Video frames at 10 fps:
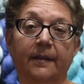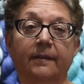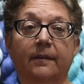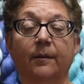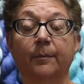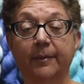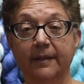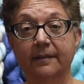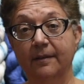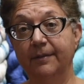So
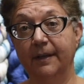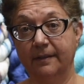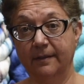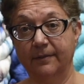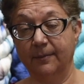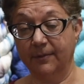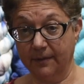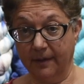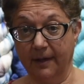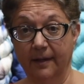please don't forget to
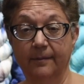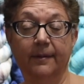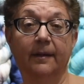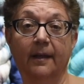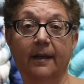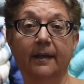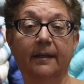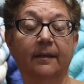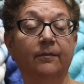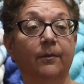subscribe and
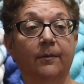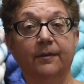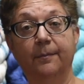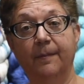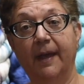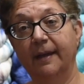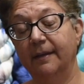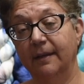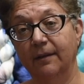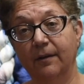like. And if you want to
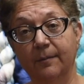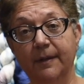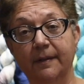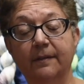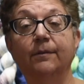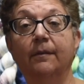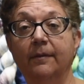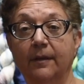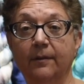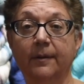add any comments, if you
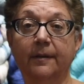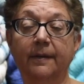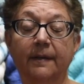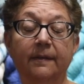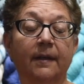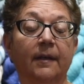have any queries,